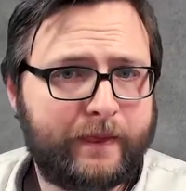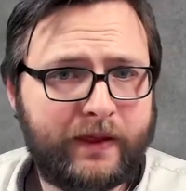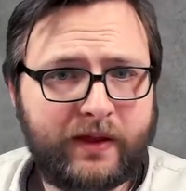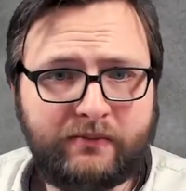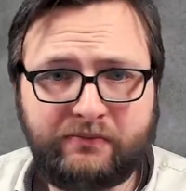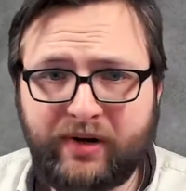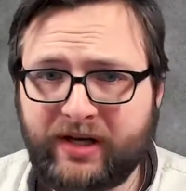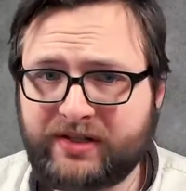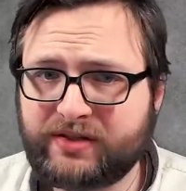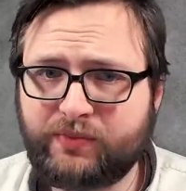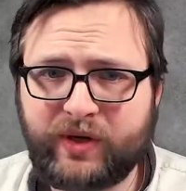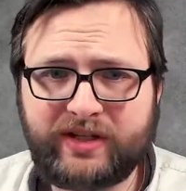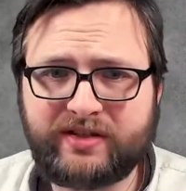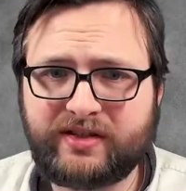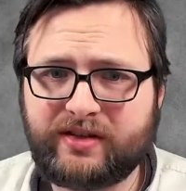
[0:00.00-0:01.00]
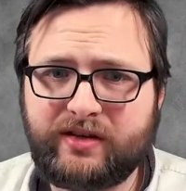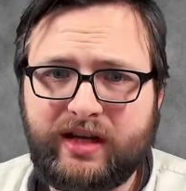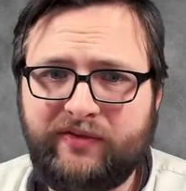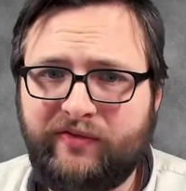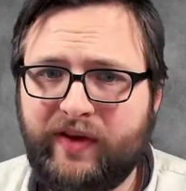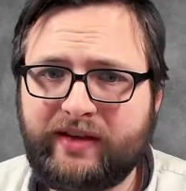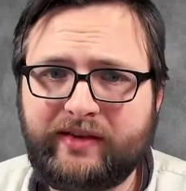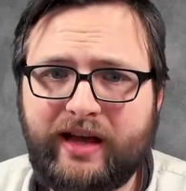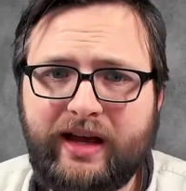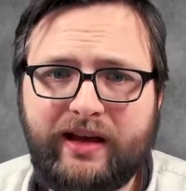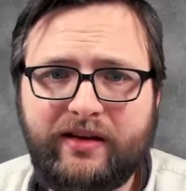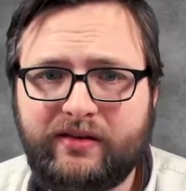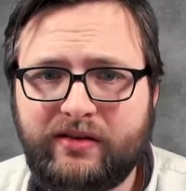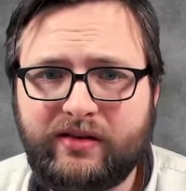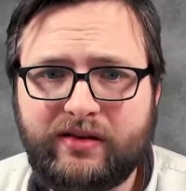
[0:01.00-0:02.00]
But with
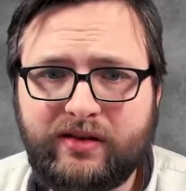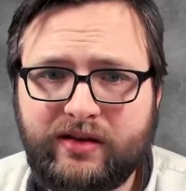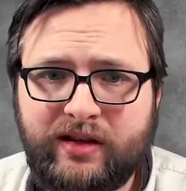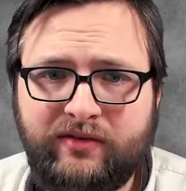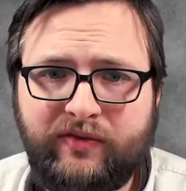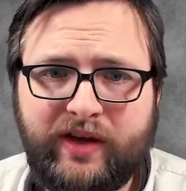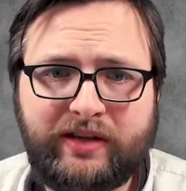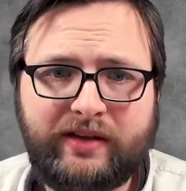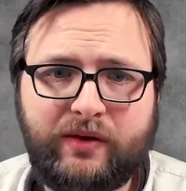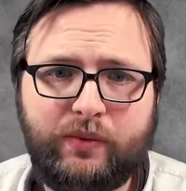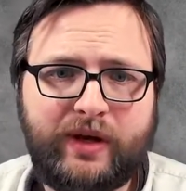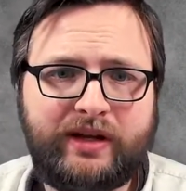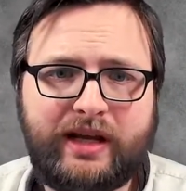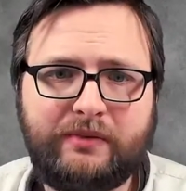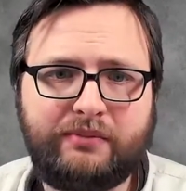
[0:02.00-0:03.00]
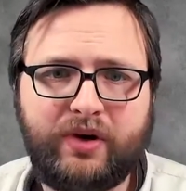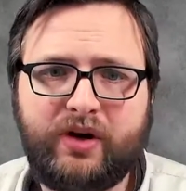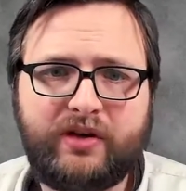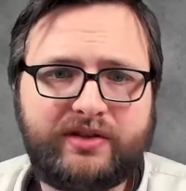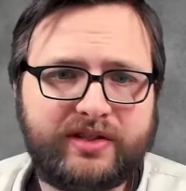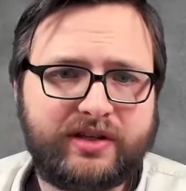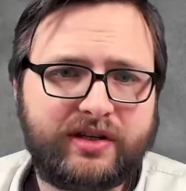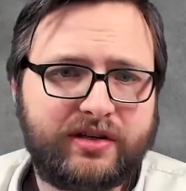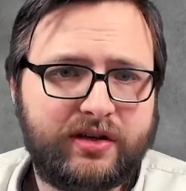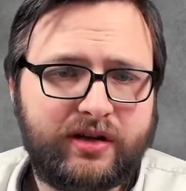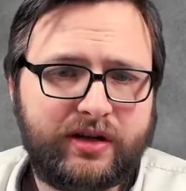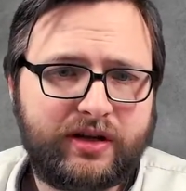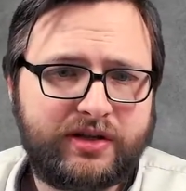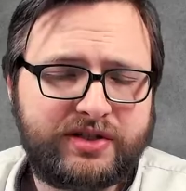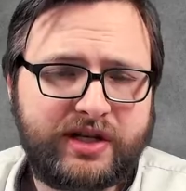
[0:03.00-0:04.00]
Invicta, when they bought
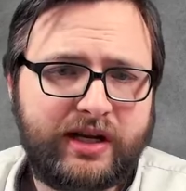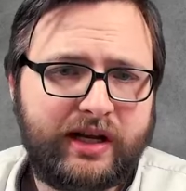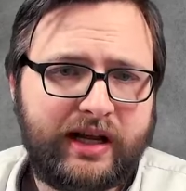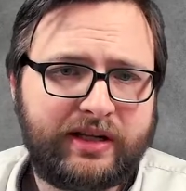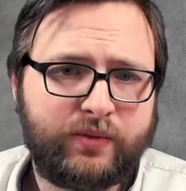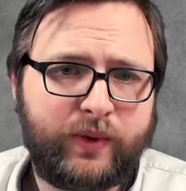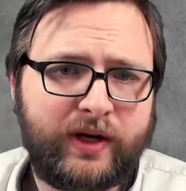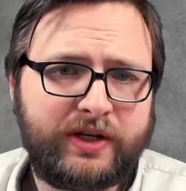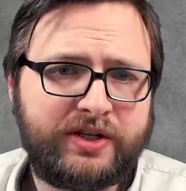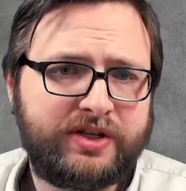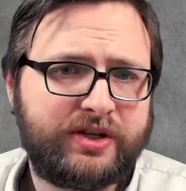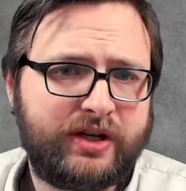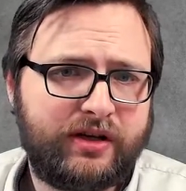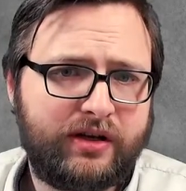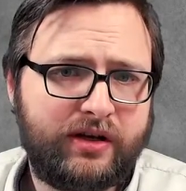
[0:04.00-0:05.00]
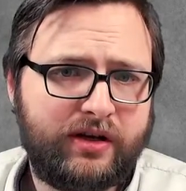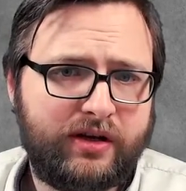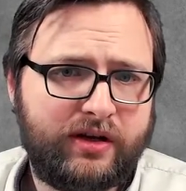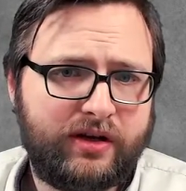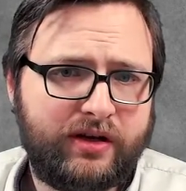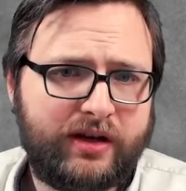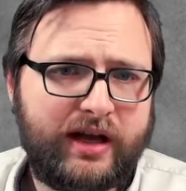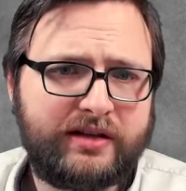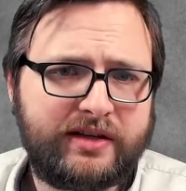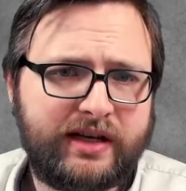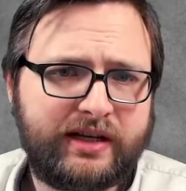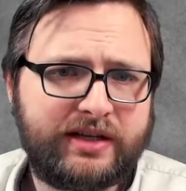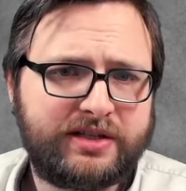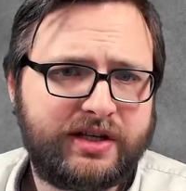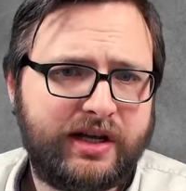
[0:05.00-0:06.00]
Sealand watch, I think
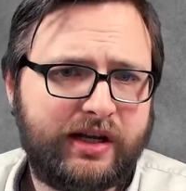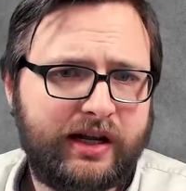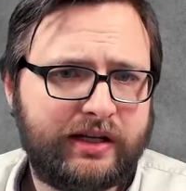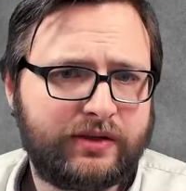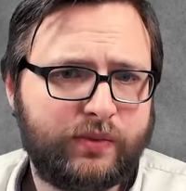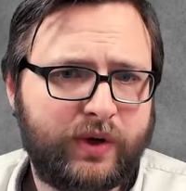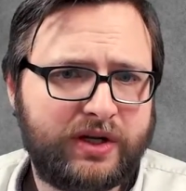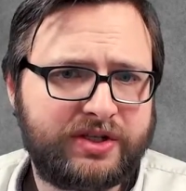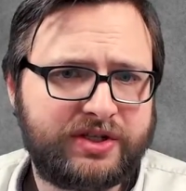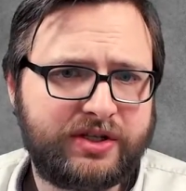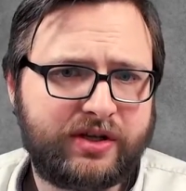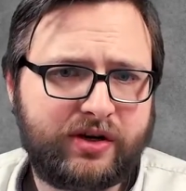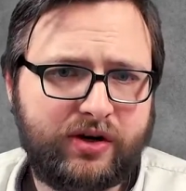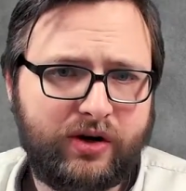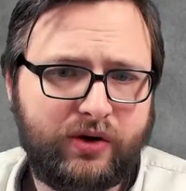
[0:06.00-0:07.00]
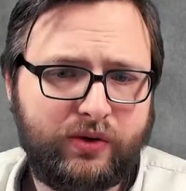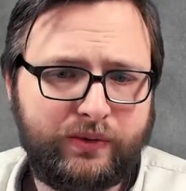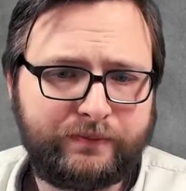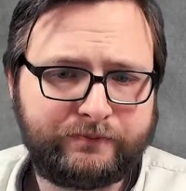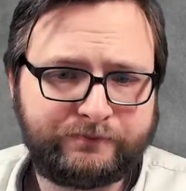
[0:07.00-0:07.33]
it's Sealand Watch Co.